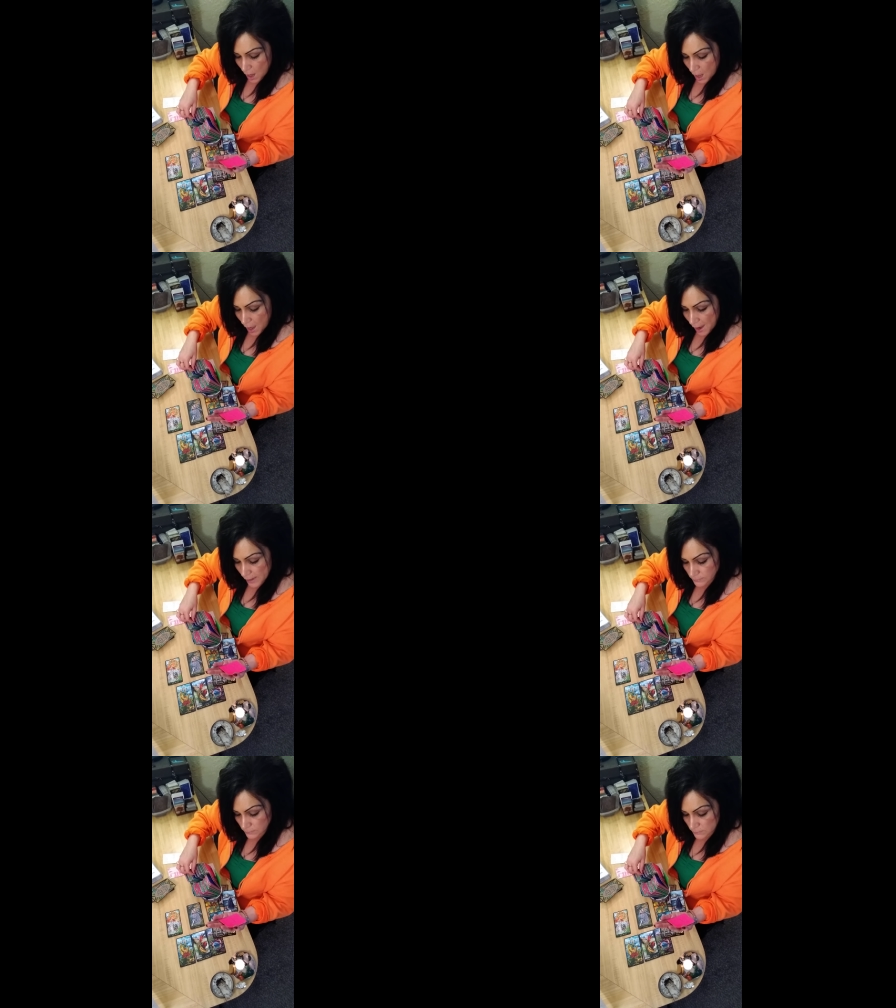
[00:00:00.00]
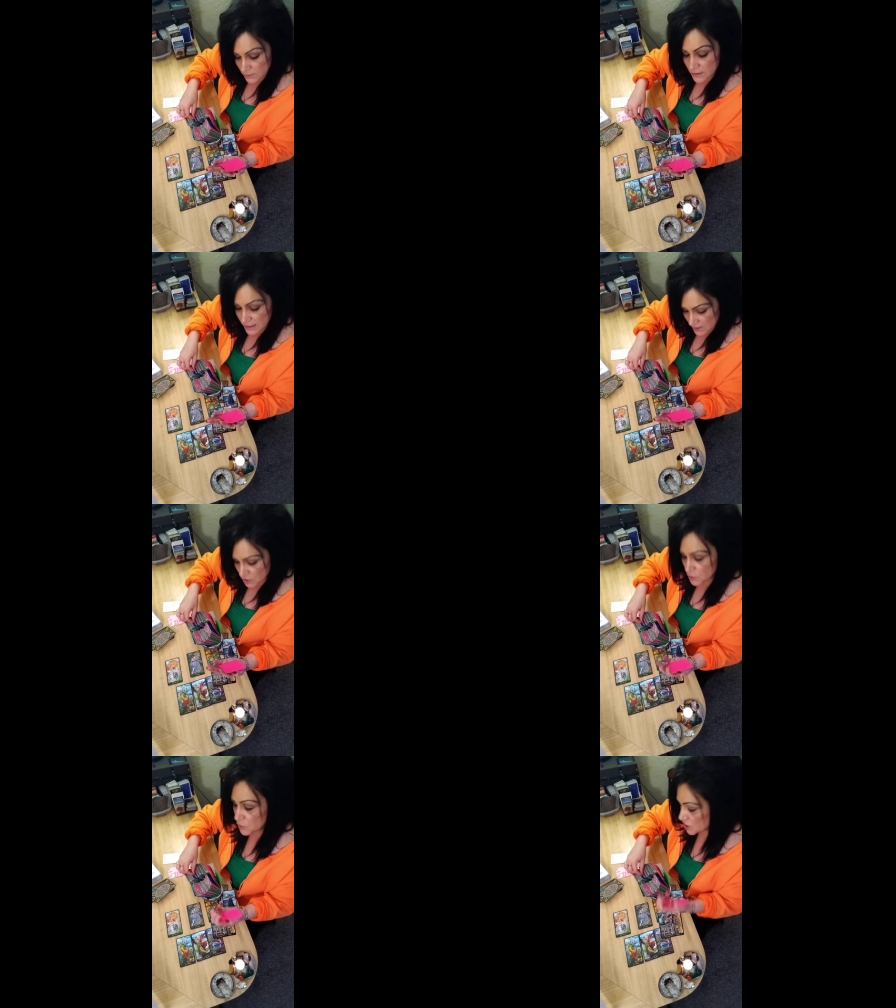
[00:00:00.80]
Um,
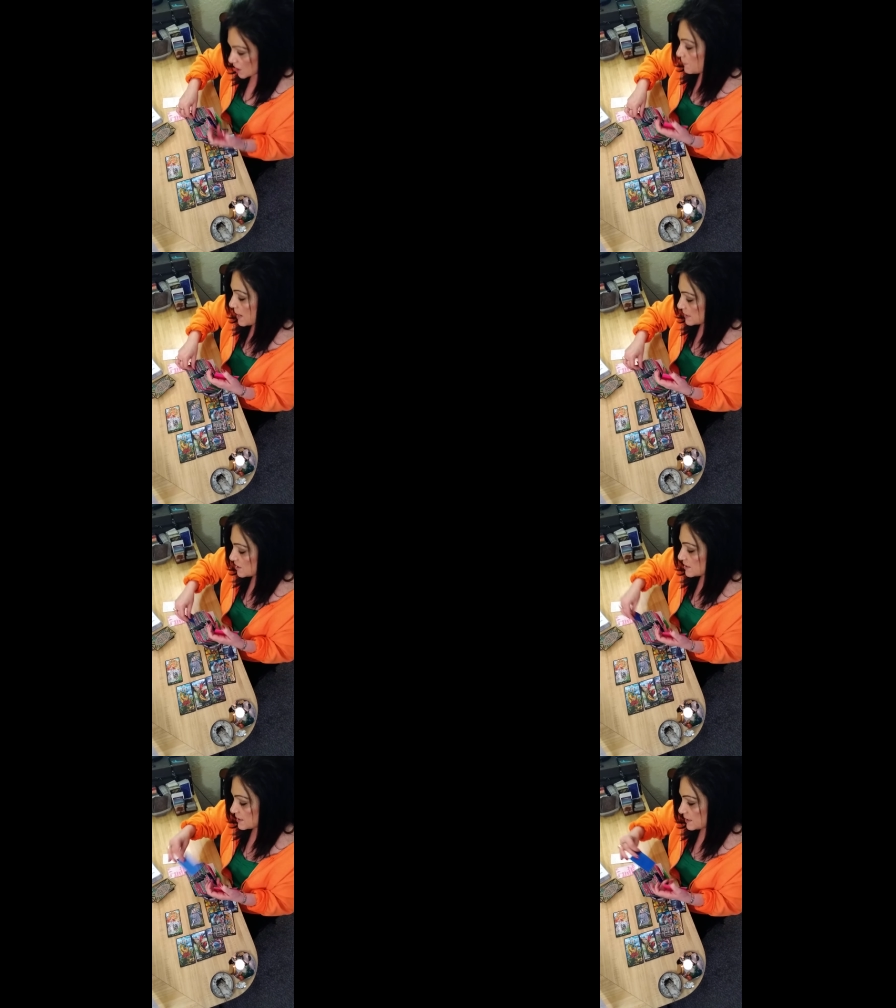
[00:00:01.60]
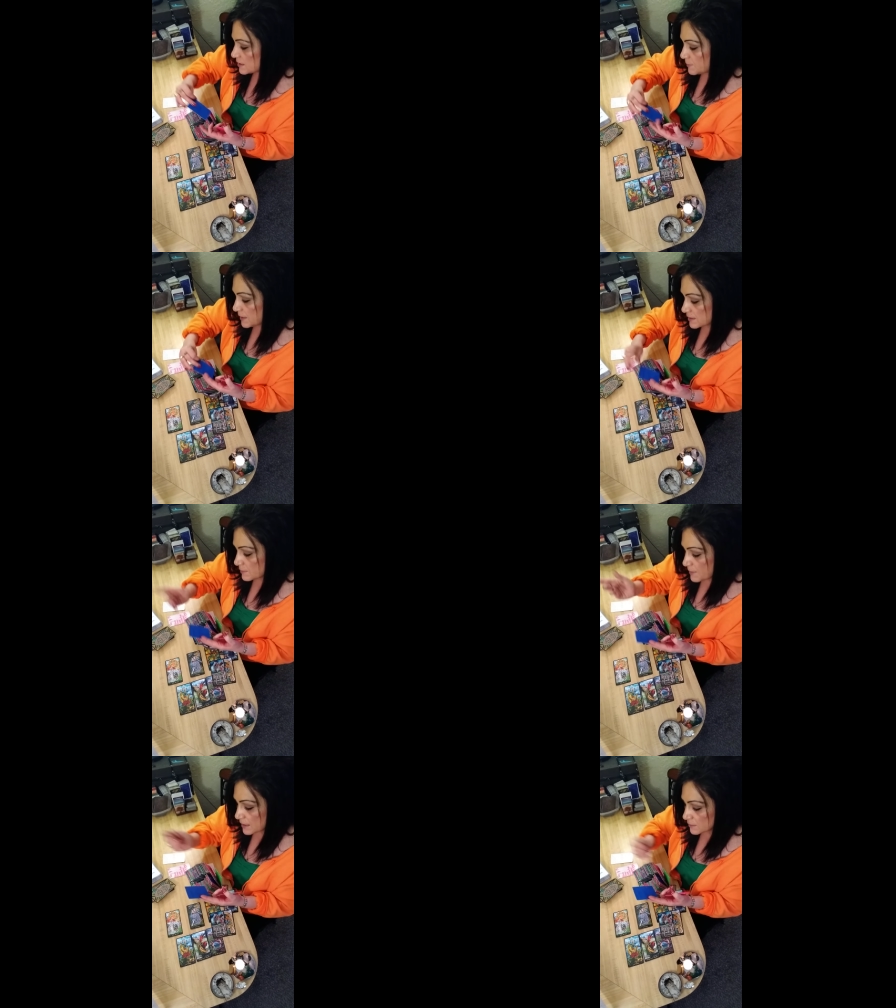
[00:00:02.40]
this too shall pass. Yes, it is because
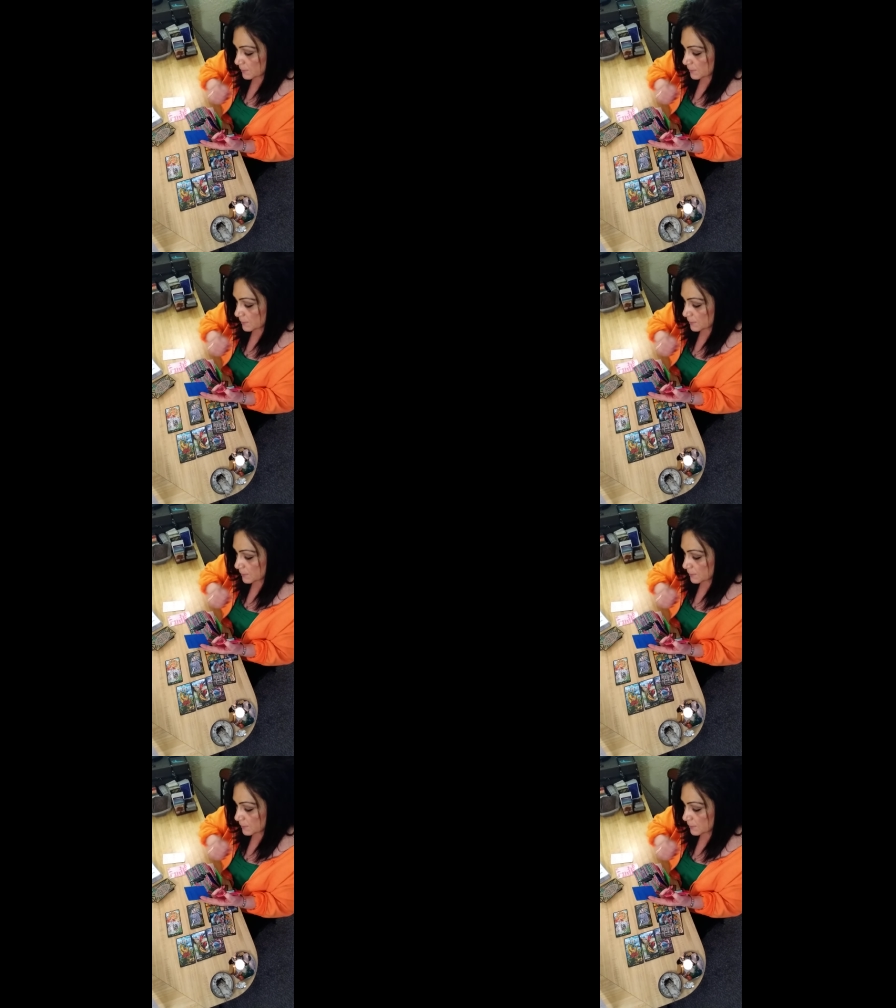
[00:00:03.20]
the battle